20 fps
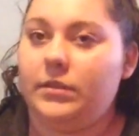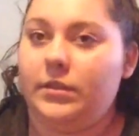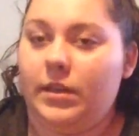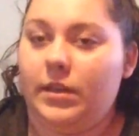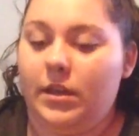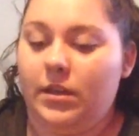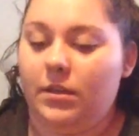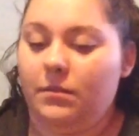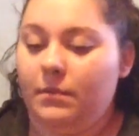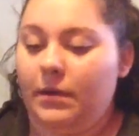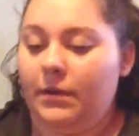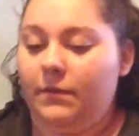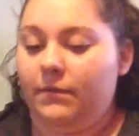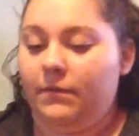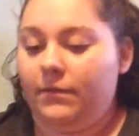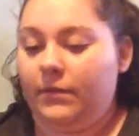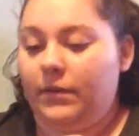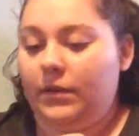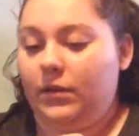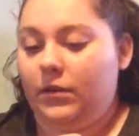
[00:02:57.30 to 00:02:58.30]
take my
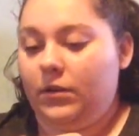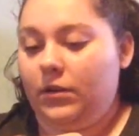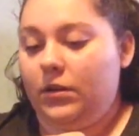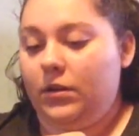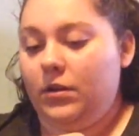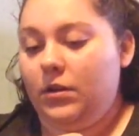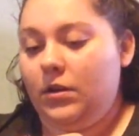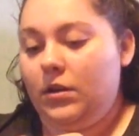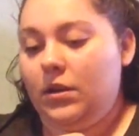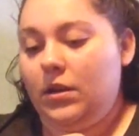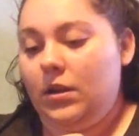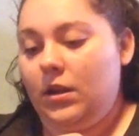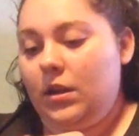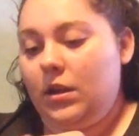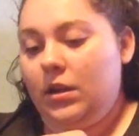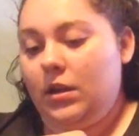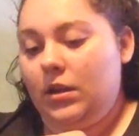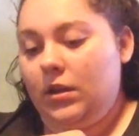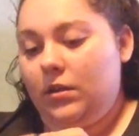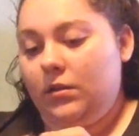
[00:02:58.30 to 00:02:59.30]
finger.
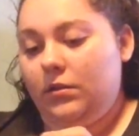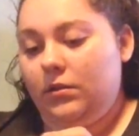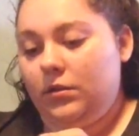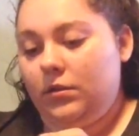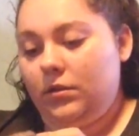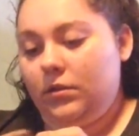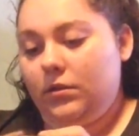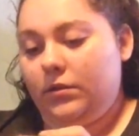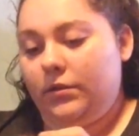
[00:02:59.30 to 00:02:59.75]
I'm just